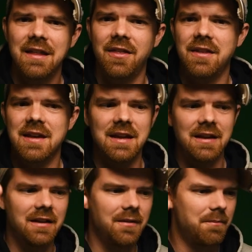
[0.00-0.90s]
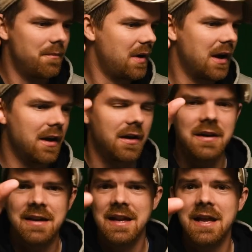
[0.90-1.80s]
the uh,
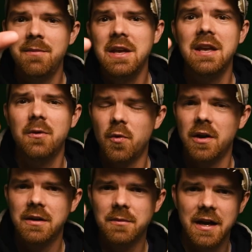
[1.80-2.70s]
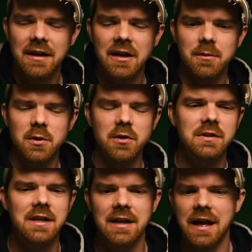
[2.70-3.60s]
ME1 mic that I'm
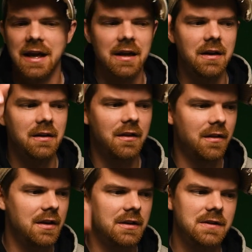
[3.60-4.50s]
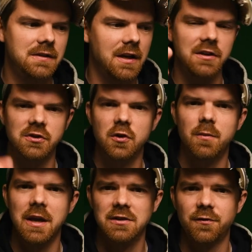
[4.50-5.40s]
using, and this uh,
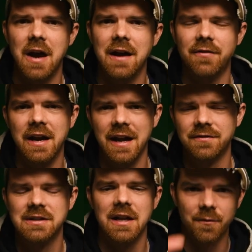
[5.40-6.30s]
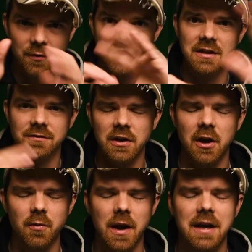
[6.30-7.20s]
Zoom H5 that I have set up for this
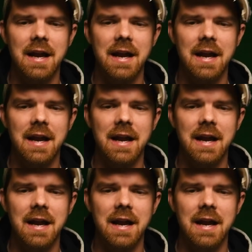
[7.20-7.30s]
video right